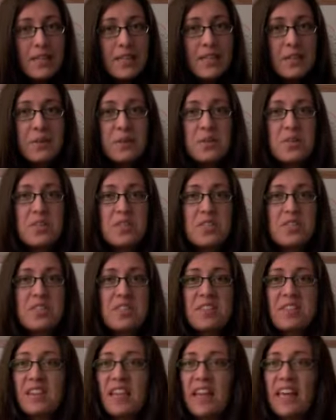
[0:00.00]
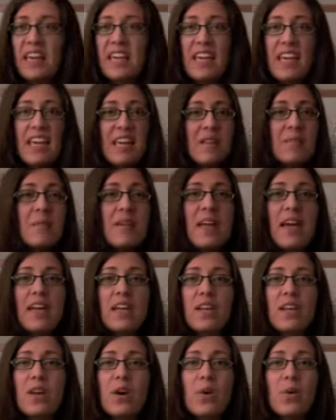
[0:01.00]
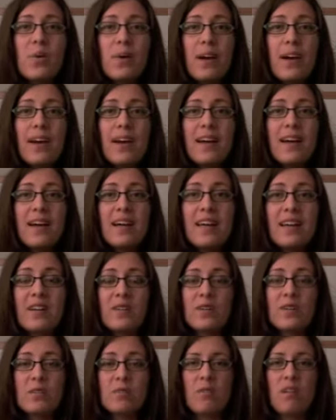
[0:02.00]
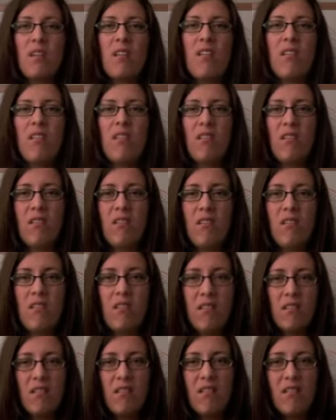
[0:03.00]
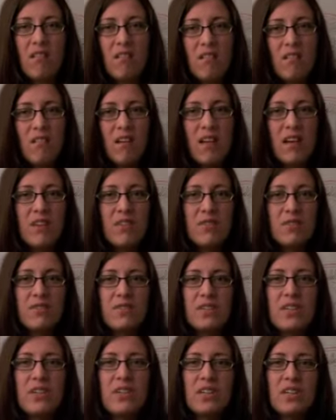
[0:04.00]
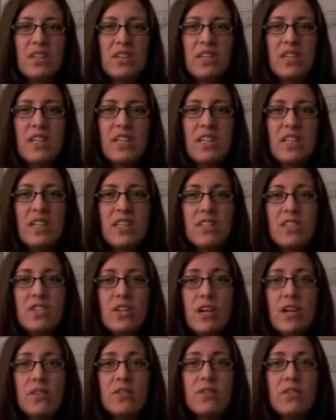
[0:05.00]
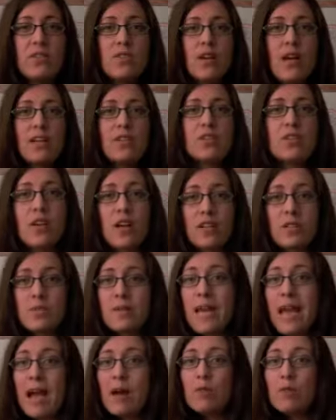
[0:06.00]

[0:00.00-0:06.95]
It'll just like hit me out of nowhere and I'll just be like, oh, I don't feel good. Giles, do not scratch me.